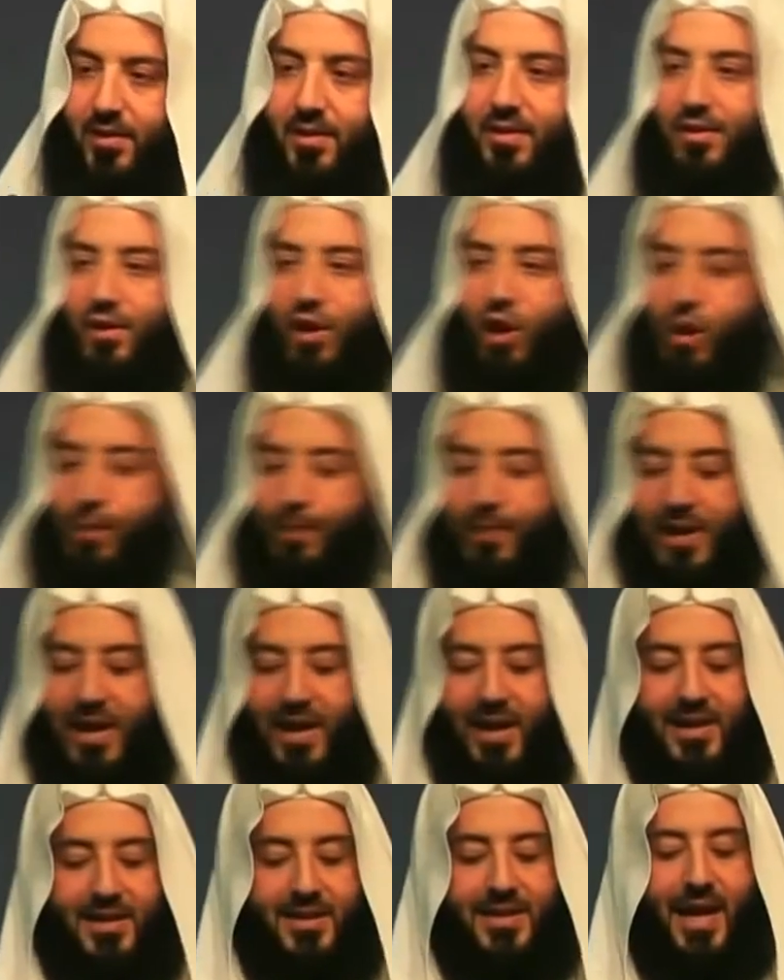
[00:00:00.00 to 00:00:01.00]
The
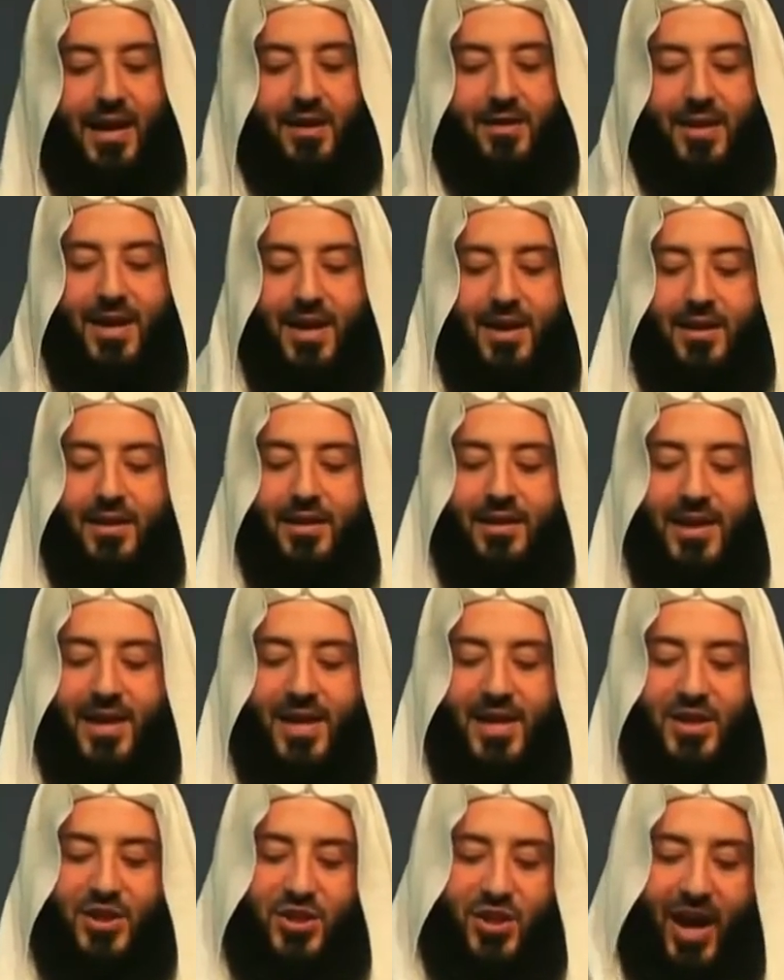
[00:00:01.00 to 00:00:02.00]
opening is down there, the
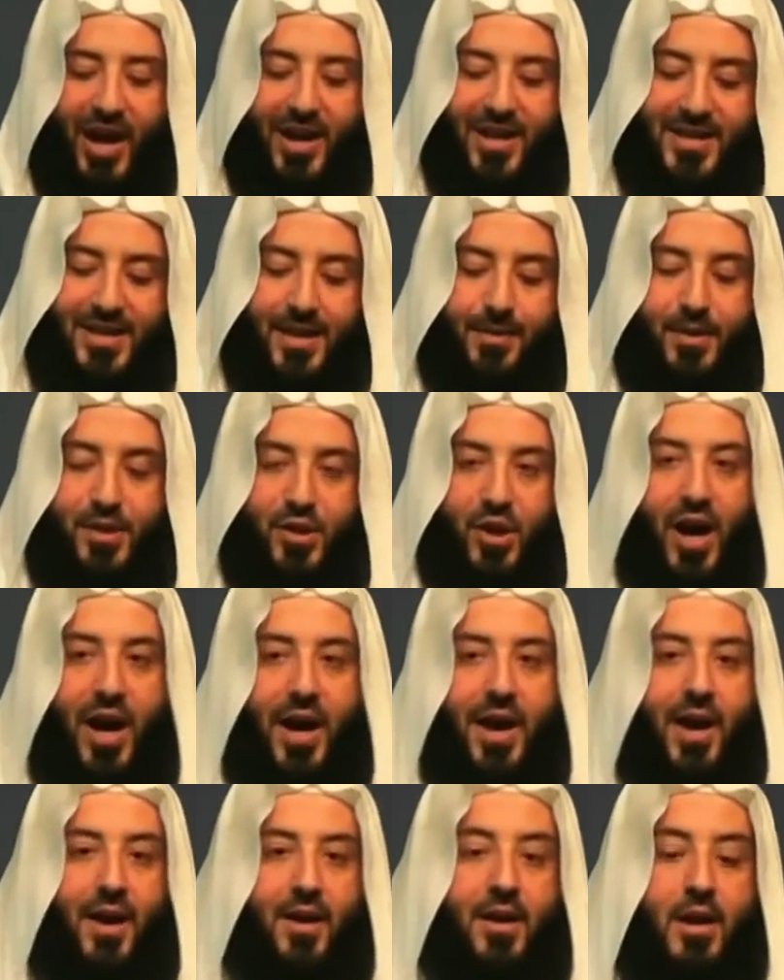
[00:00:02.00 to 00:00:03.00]
inside is a bit
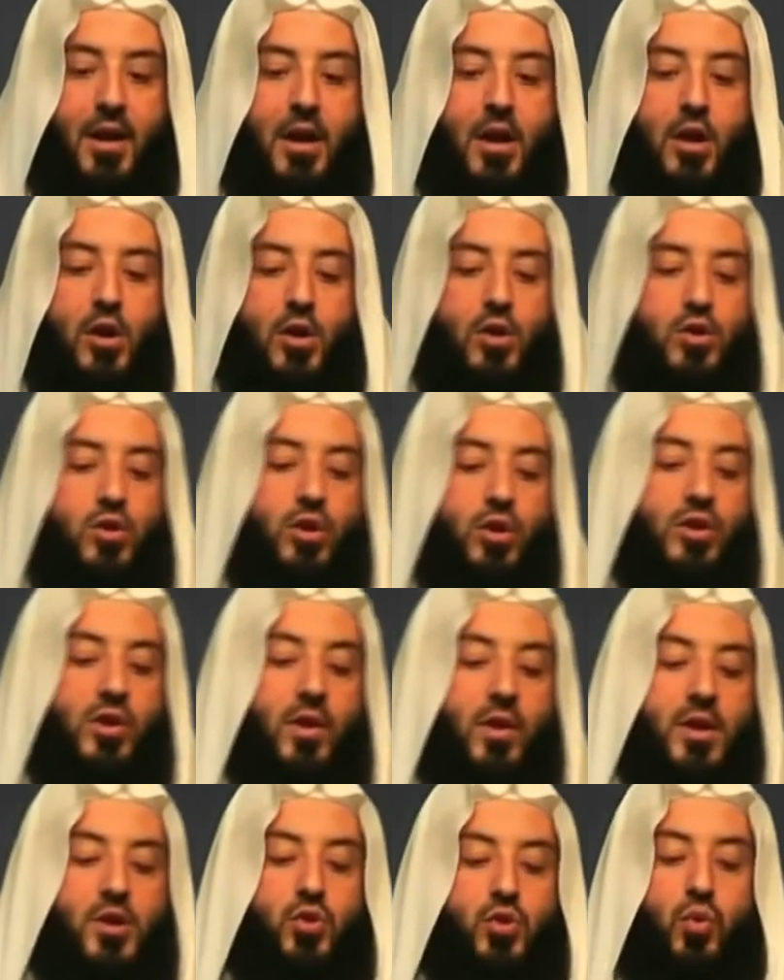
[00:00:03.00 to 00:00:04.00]
higher. So
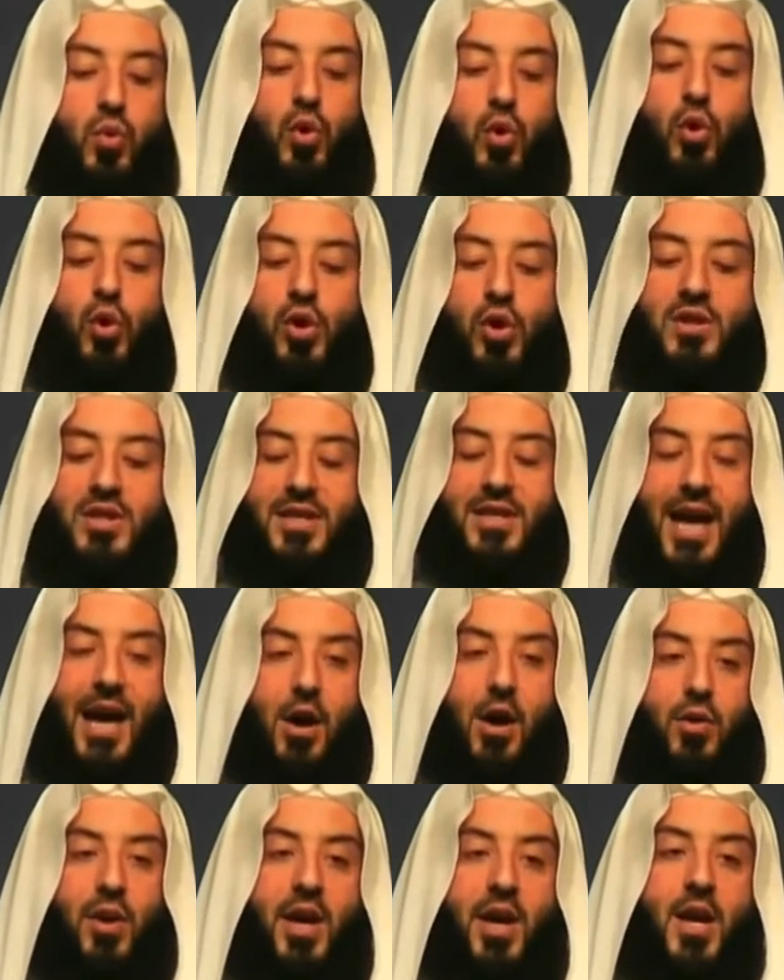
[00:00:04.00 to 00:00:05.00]
the Rasul looks
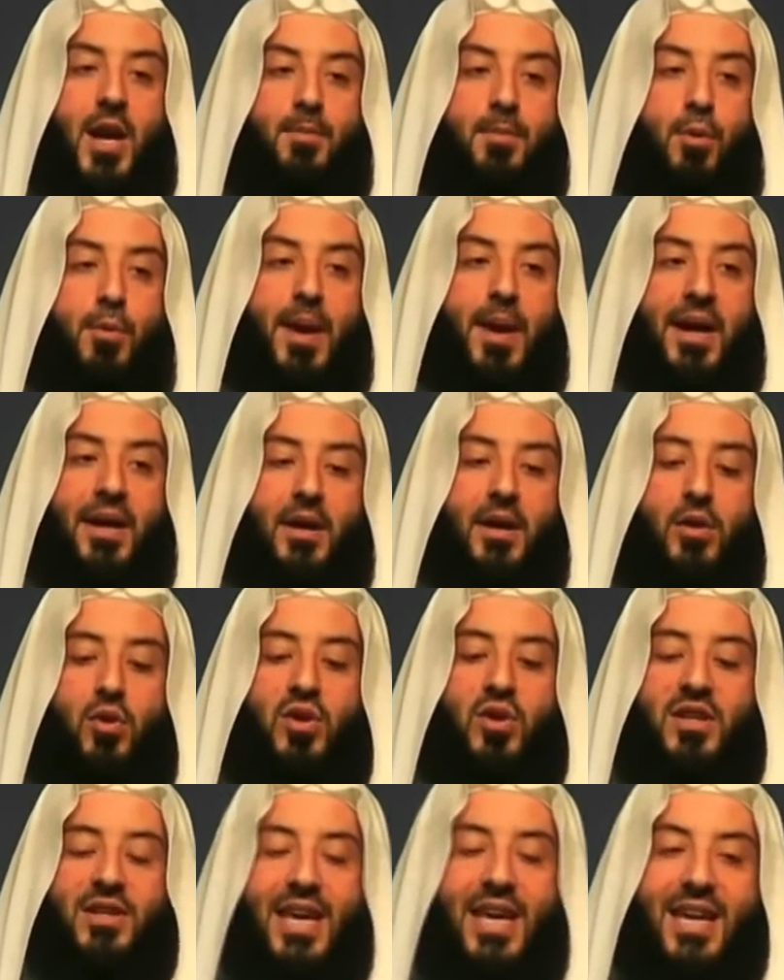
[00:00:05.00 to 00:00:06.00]
down, and Abu
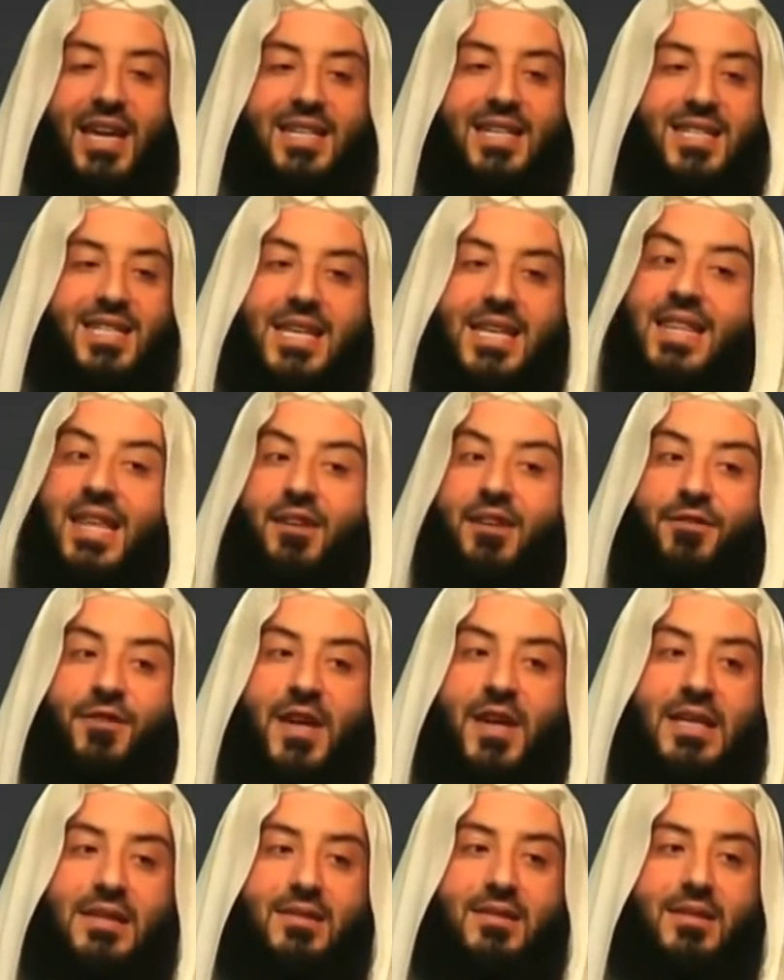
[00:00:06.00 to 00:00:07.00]
Bakr, they can see their
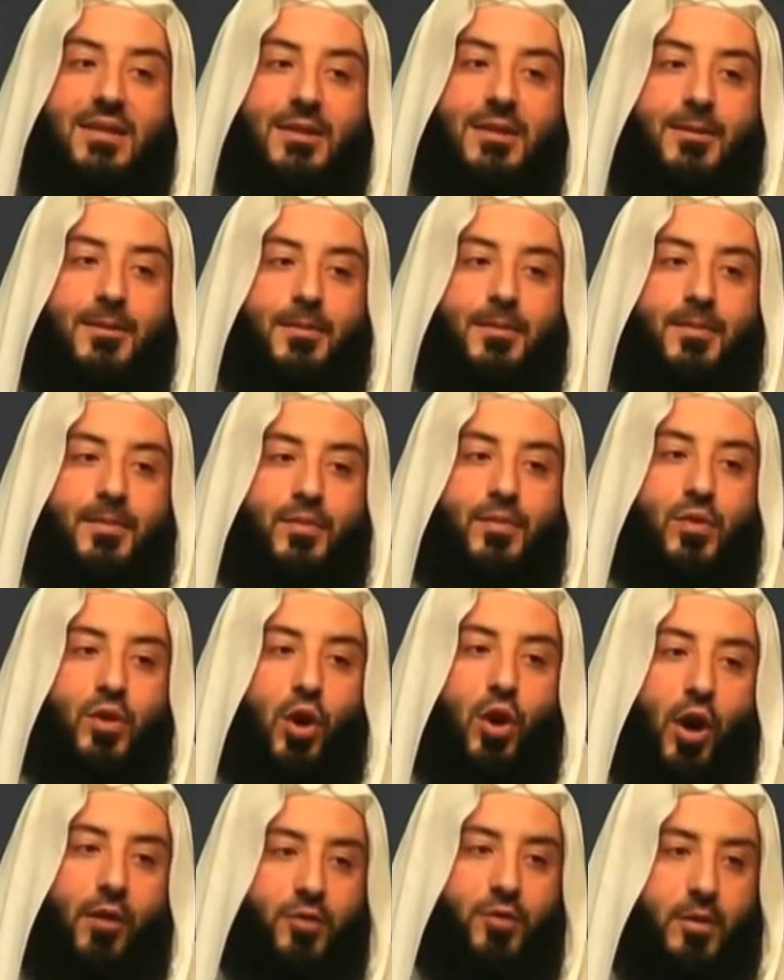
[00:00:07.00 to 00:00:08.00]
feet
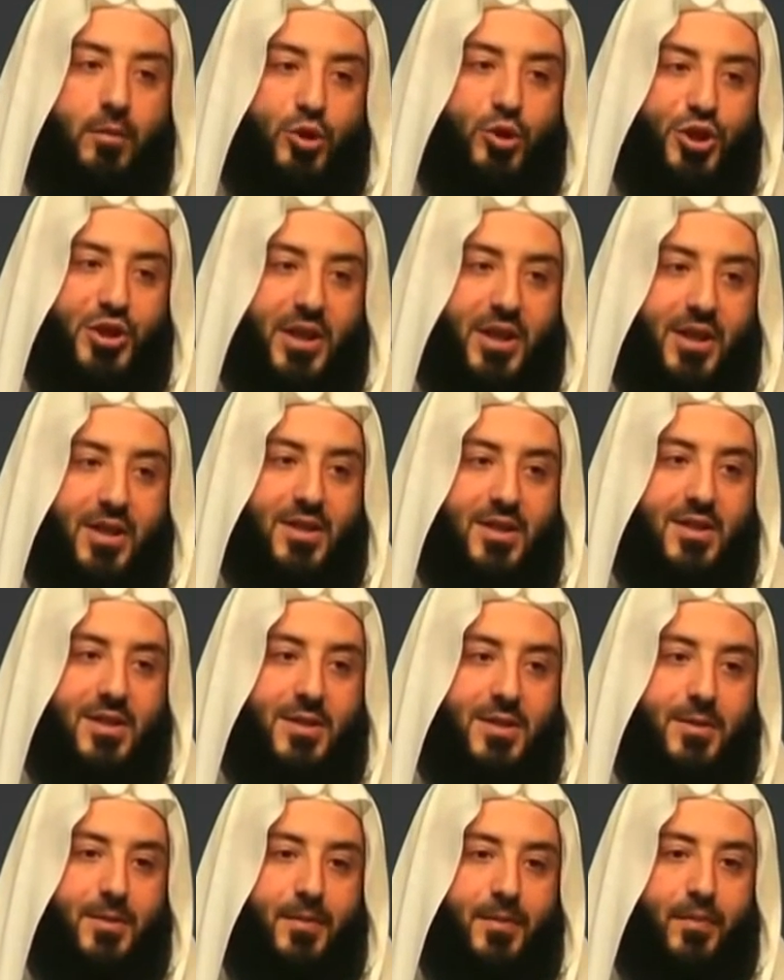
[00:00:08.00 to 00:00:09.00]
of the
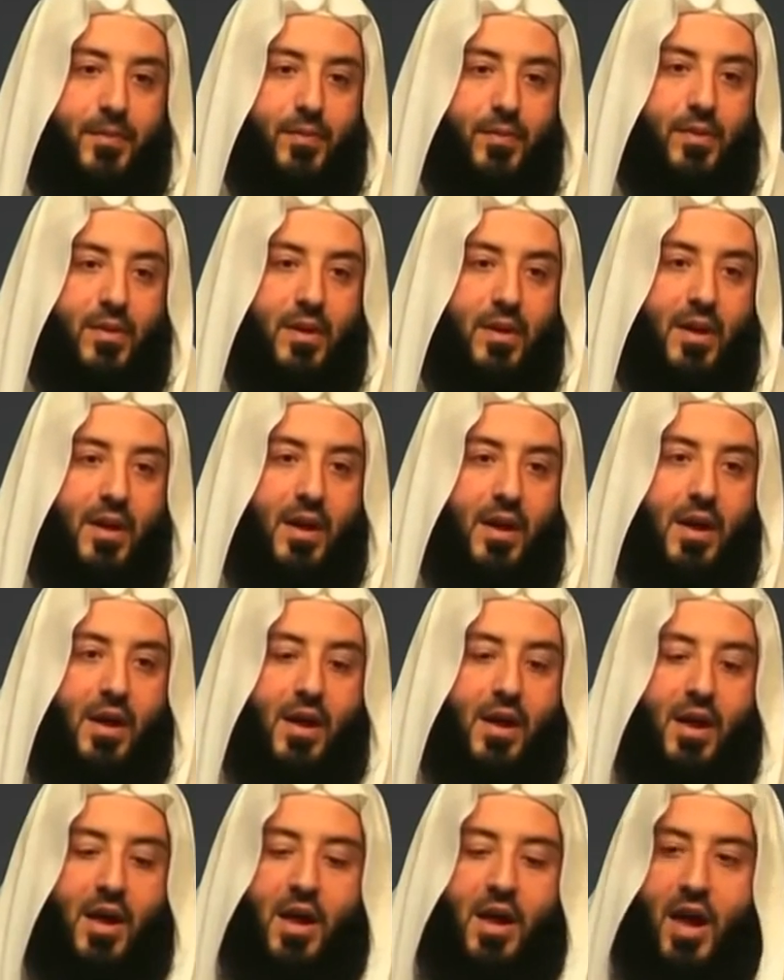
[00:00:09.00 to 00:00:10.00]
mushriks.
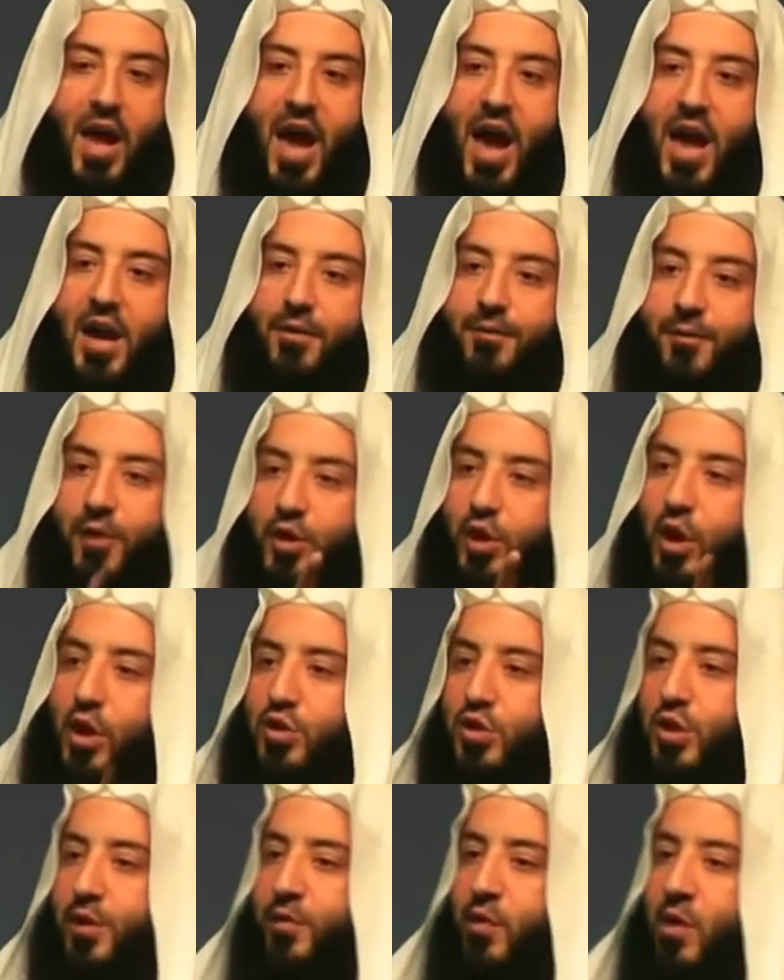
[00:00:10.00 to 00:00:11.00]
And for
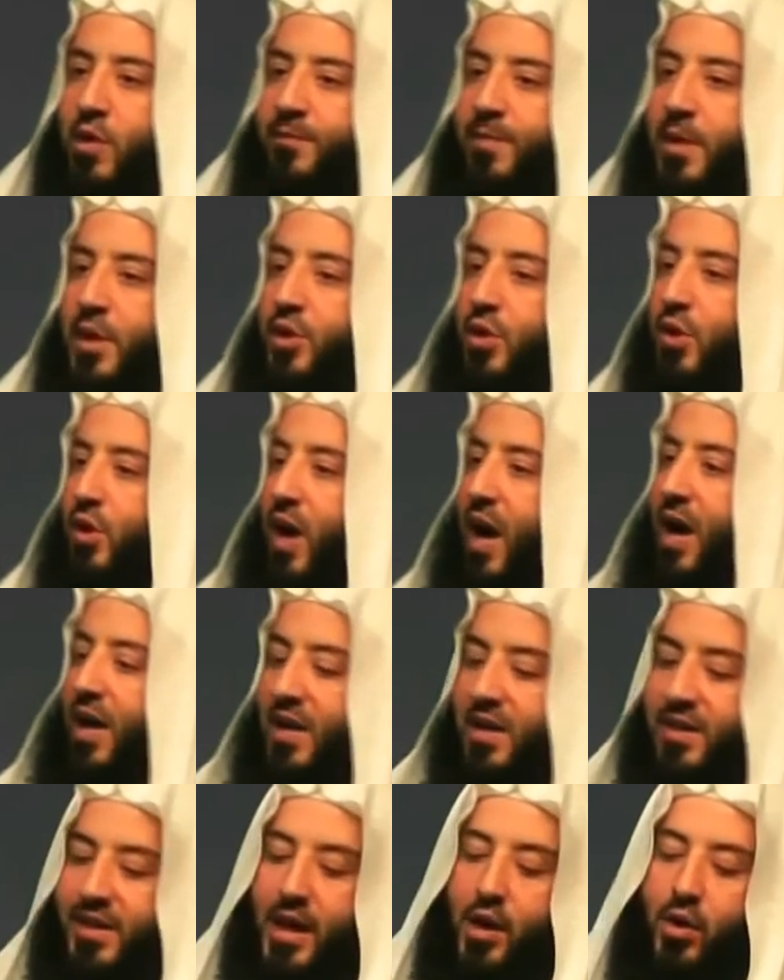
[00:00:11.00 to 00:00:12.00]
those of you who have been to Ghar
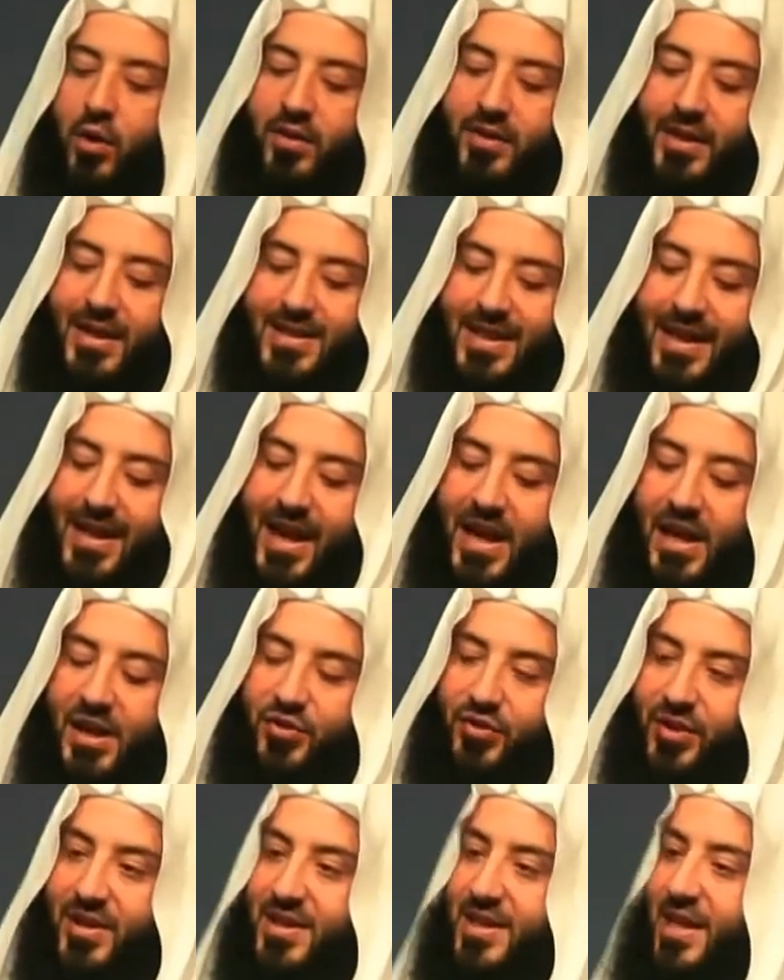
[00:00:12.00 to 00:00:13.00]
Thawr, there's an entrance